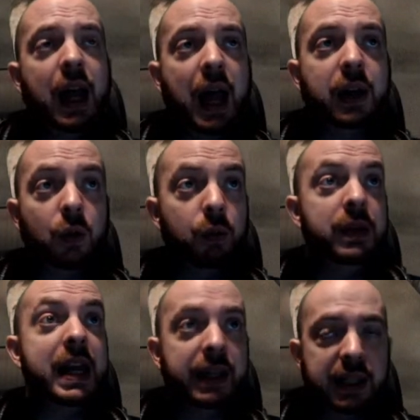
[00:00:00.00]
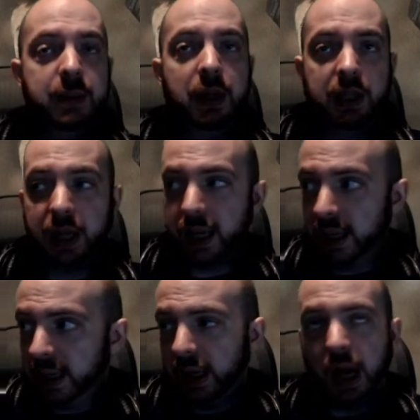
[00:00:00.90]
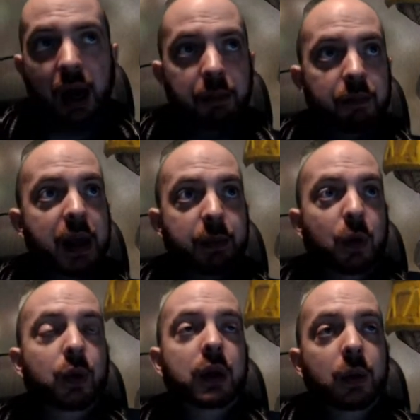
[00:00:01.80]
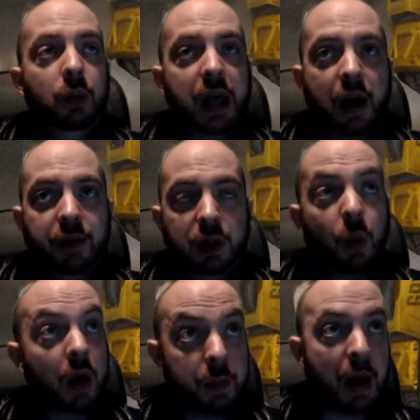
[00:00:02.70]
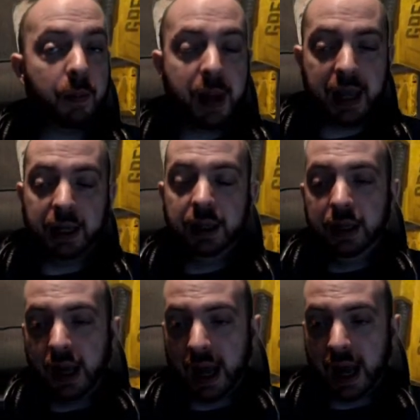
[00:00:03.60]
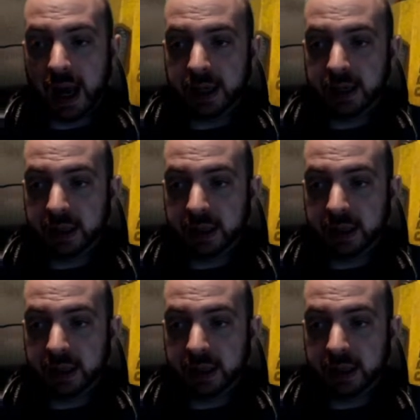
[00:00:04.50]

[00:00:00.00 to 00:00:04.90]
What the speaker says: and near seamlessly people without having to worry about ping and